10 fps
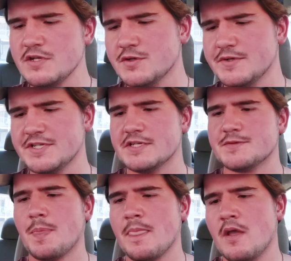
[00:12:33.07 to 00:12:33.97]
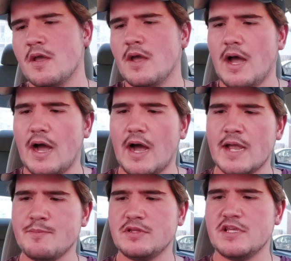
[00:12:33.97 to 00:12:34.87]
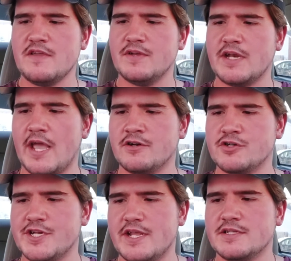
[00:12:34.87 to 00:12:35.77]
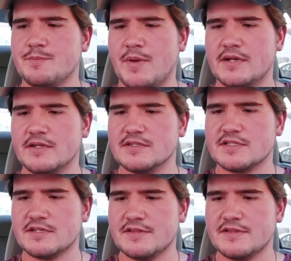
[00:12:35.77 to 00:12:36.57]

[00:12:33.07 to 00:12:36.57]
So he says, I believe in energy independence.